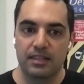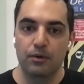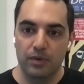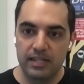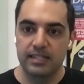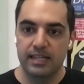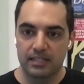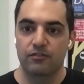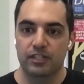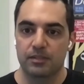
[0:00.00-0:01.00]
I think we need to
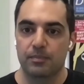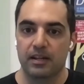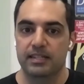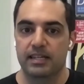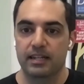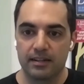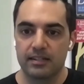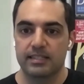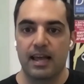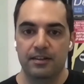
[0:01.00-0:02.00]
get some visibility and
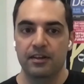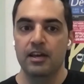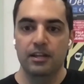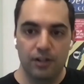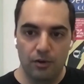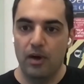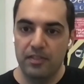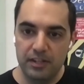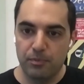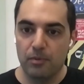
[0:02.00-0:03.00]
understand, you know,
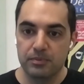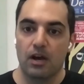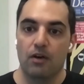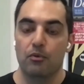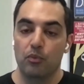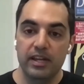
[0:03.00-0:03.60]
where these problems are.